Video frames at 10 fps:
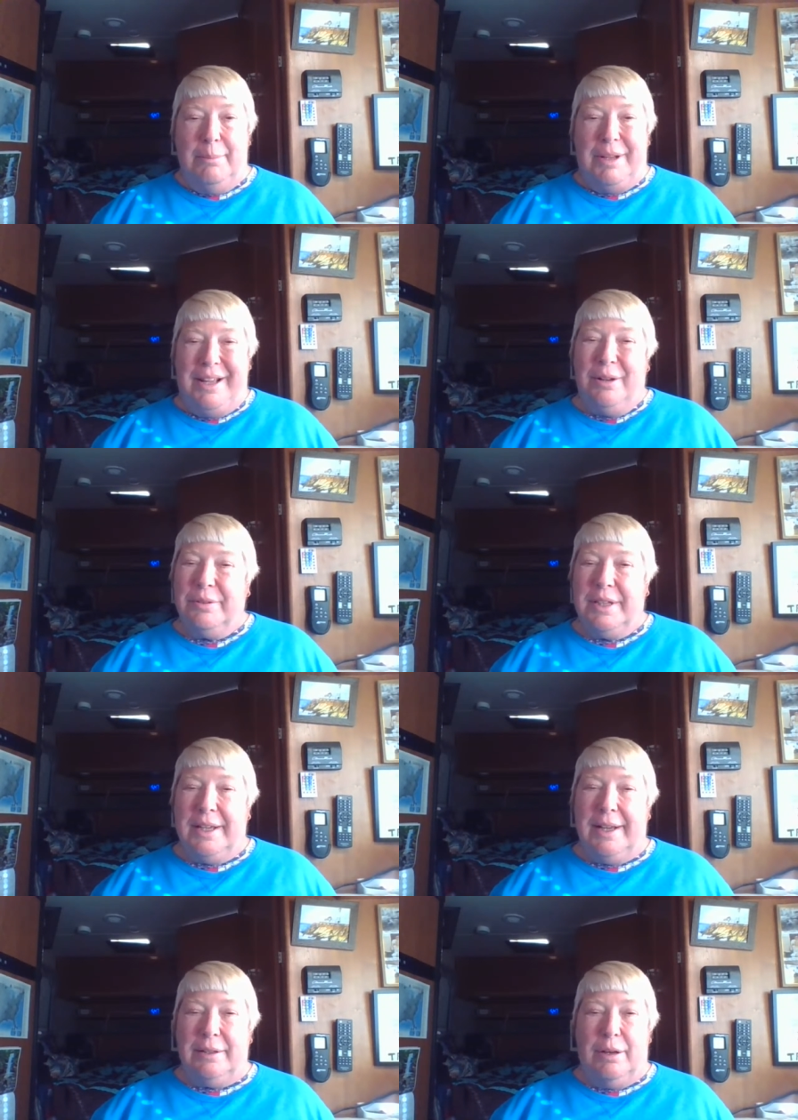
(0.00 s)
But I don't
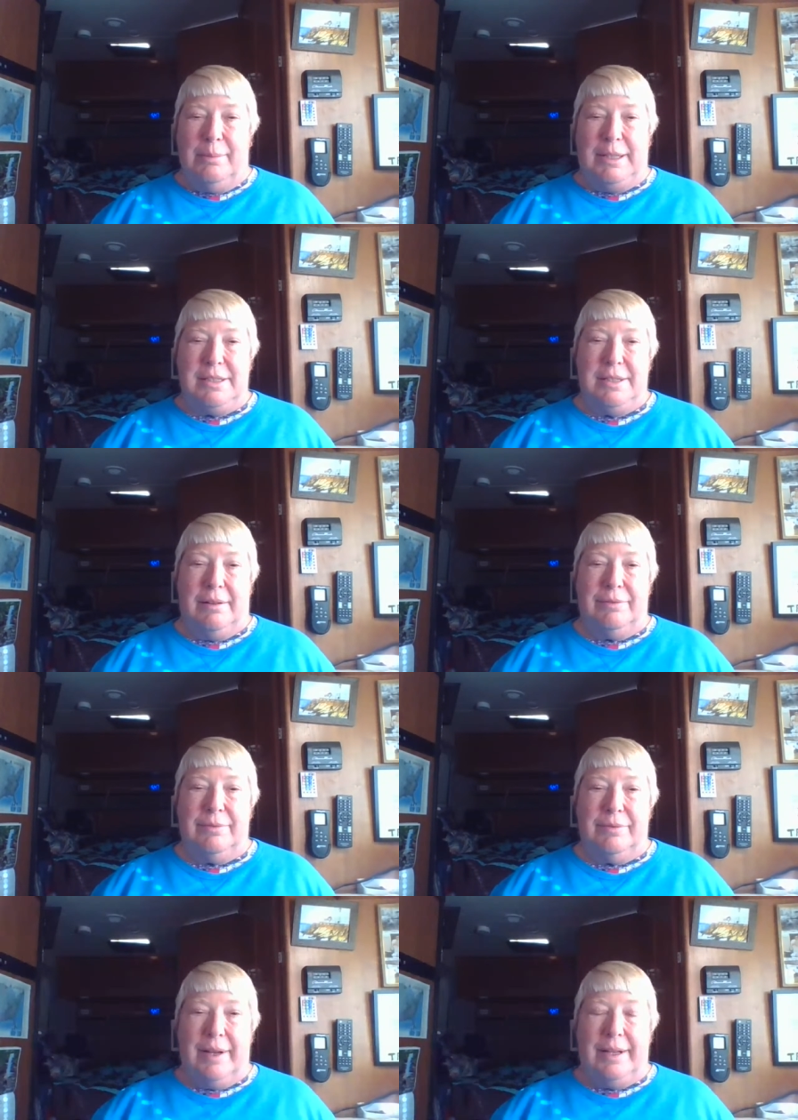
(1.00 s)
think I'd go myself.
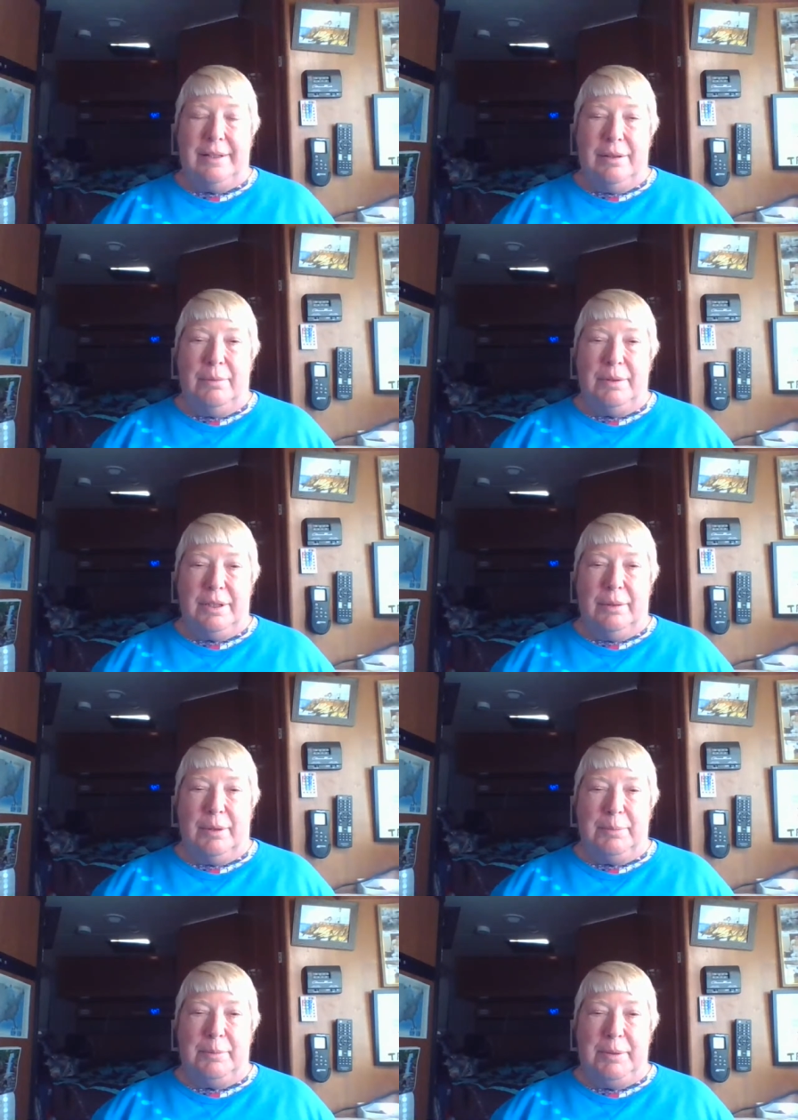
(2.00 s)
I'd go with a group of